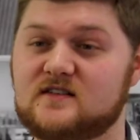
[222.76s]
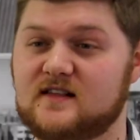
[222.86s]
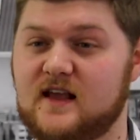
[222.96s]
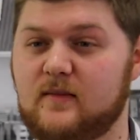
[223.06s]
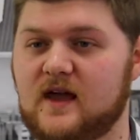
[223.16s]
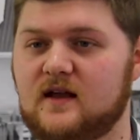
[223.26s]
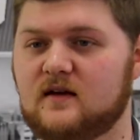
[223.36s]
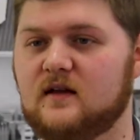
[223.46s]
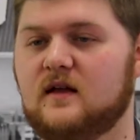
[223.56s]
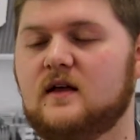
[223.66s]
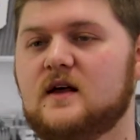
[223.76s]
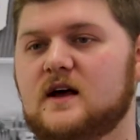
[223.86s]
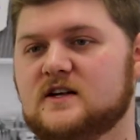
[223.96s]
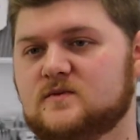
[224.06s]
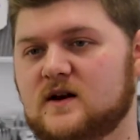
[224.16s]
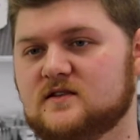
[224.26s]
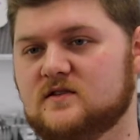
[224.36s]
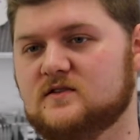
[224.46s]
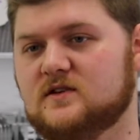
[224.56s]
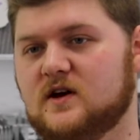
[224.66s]
that they make, as well as
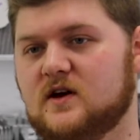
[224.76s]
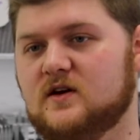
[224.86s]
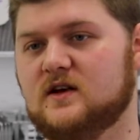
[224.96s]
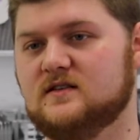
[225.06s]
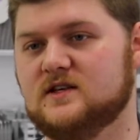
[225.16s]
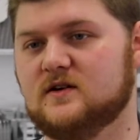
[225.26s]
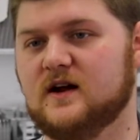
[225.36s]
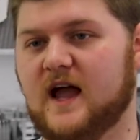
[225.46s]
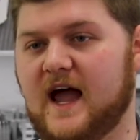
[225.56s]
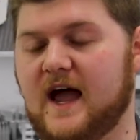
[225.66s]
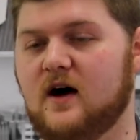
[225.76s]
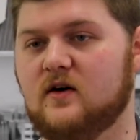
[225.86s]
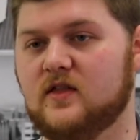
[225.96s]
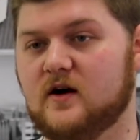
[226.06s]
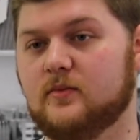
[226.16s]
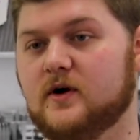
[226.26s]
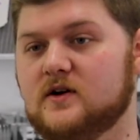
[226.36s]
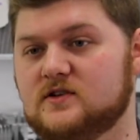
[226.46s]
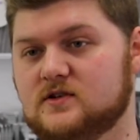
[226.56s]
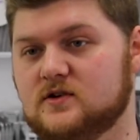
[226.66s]
also considering how their
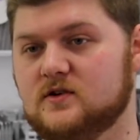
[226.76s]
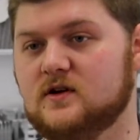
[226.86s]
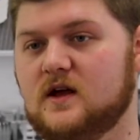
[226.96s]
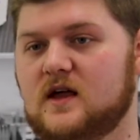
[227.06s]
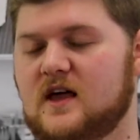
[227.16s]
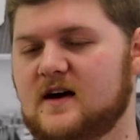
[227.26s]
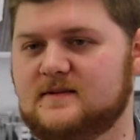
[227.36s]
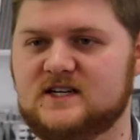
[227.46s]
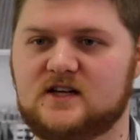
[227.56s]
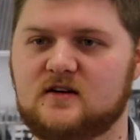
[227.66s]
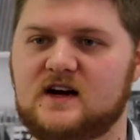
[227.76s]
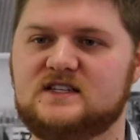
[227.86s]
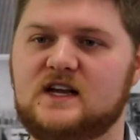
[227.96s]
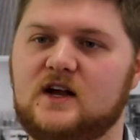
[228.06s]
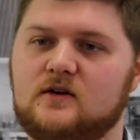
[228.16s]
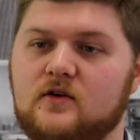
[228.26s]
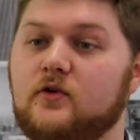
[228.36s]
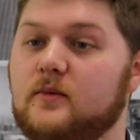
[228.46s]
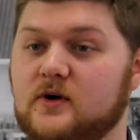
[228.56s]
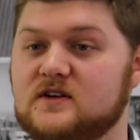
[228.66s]
approach to a particular idea or
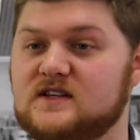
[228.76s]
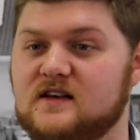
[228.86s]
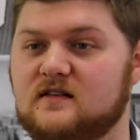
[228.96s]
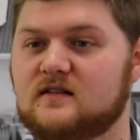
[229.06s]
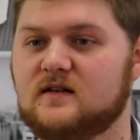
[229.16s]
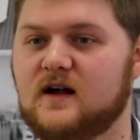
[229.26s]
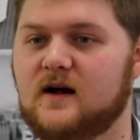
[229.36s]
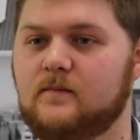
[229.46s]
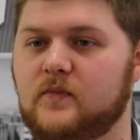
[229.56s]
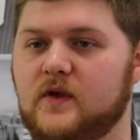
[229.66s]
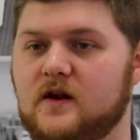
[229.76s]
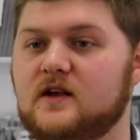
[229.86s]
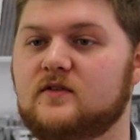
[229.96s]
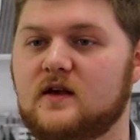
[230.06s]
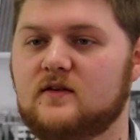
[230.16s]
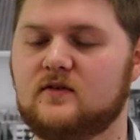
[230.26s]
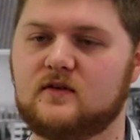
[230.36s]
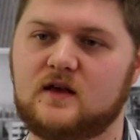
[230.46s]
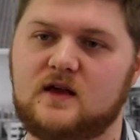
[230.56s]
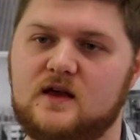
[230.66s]
thought process
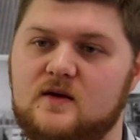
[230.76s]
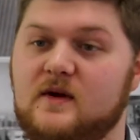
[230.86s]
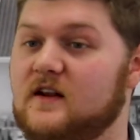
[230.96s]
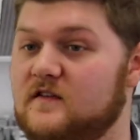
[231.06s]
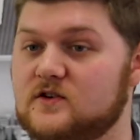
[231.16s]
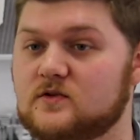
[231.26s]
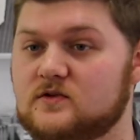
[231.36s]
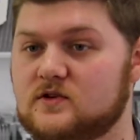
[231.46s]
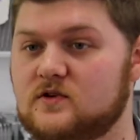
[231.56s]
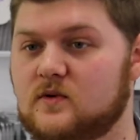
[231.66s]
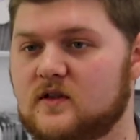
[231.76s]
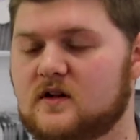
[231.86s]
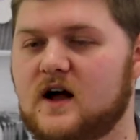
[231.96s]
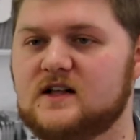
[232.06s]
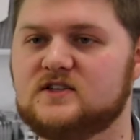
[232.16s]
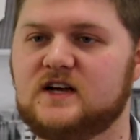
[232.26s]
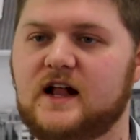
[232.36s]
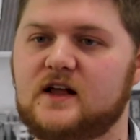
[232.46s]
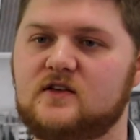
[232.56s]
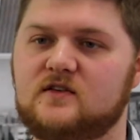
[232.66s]
is beneficial to what the client's
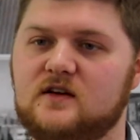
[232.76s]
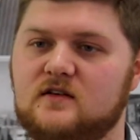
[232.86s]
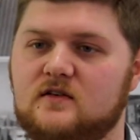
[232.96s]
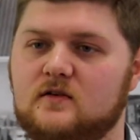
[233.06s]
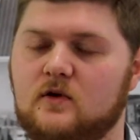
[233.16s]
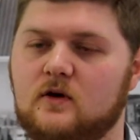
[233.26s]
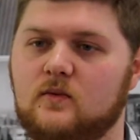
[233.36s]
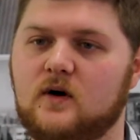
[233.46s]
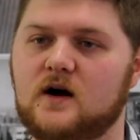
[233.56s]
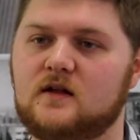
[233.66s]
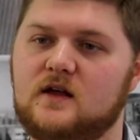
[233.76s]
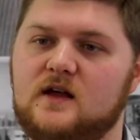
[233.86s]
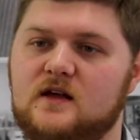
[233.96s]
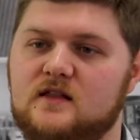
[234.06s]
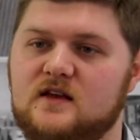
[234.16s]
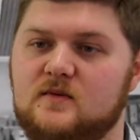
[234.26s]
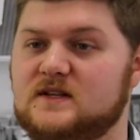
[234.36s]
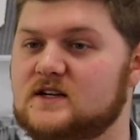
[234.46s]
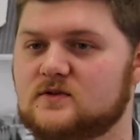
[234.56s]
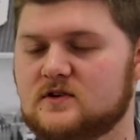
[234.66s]
challenge is or what the
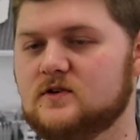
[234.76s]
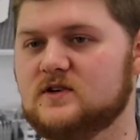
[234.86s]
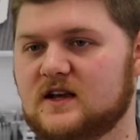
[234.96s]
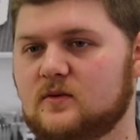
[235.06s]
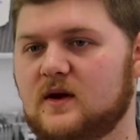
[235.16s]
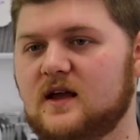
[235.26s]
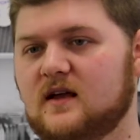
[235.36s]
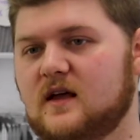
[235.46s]
potential solution can be.